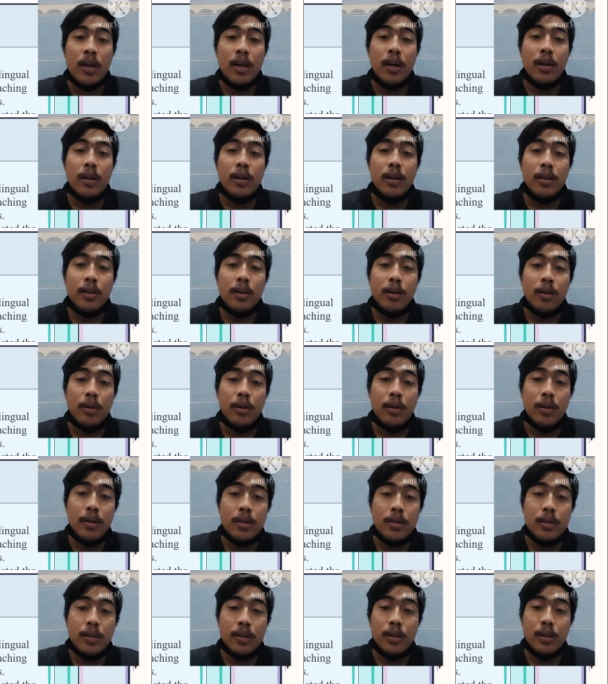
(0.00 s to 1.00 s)
The
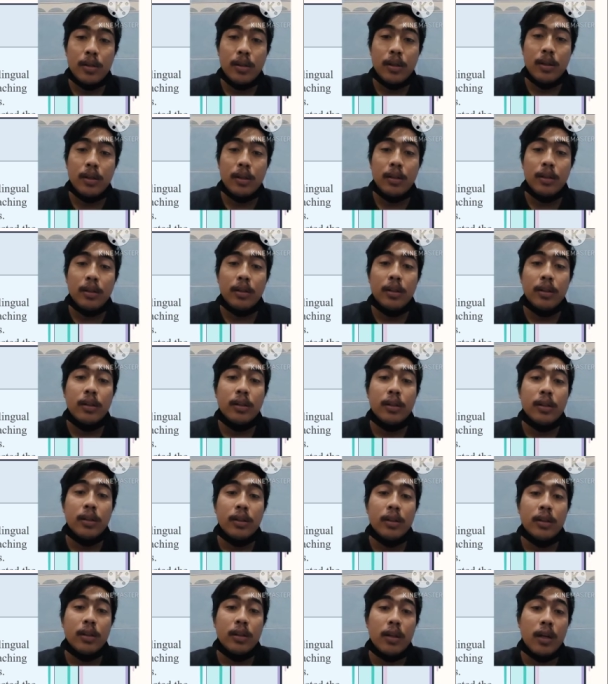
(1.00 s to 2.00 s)
theories underlying
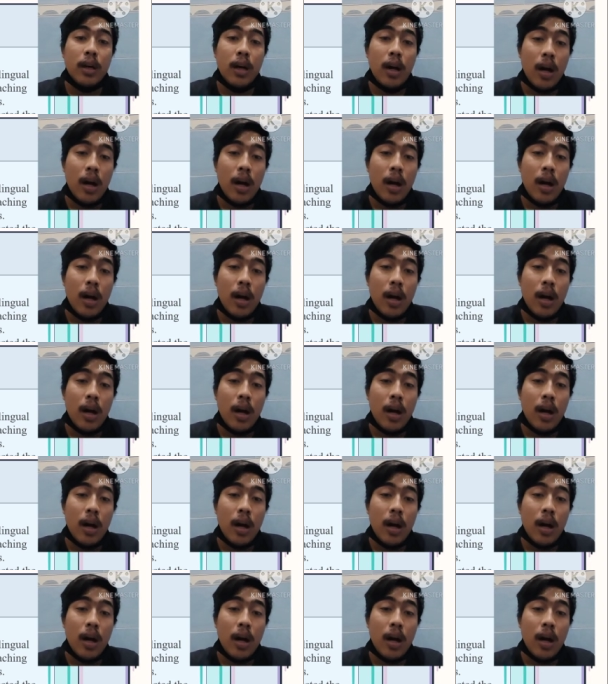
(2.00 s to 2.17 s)
the